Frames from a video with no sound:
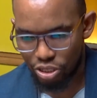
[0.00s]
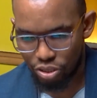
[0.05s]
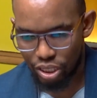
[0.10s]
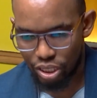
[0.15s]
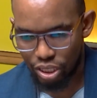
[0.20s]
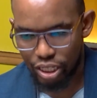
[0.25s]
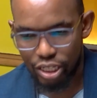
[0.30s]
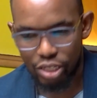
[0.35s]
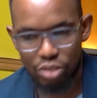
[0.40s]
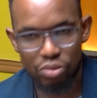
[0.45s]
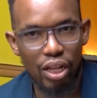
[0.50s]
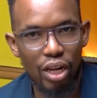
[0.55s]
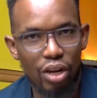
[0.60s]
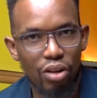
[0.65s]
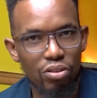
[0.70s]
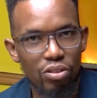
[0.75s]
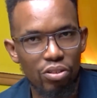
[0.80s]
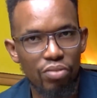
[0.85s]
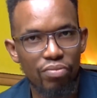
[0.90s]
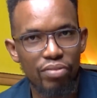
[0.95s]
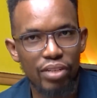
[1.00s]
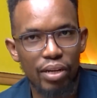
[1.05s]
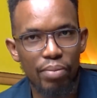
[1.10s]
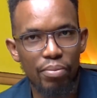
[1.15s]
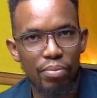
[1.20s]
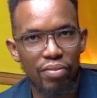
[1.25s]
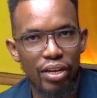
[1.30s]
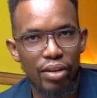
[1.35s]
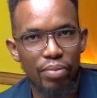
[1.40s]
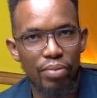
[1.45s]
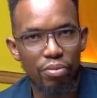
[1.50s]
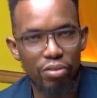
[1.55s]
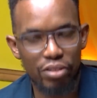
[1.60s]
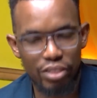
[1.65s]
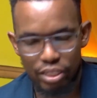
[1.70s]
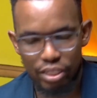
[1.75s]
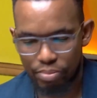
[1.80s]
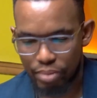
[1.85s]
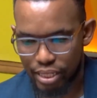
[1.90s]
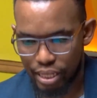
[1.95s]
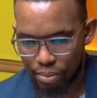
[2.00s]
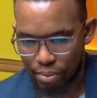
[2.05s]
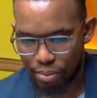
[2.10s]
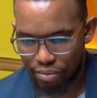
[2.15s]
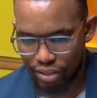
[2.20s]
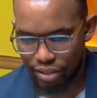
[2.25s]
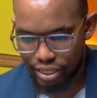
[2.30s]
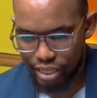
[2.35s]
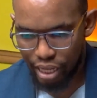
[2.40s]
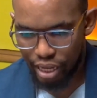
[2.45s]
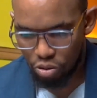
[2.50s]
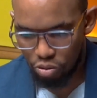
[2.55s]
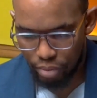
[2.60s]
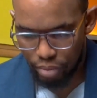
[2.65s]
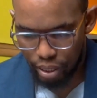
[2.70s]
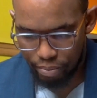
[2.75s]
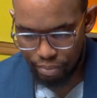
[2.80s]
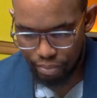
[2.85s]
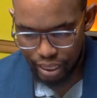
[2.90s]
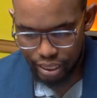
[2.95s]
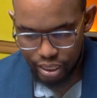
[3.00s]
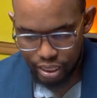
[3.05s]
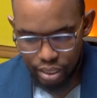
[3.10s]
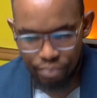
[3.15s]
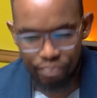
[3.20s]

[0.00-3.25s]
leading to the loss of some of the deposits by some of the Sacco members.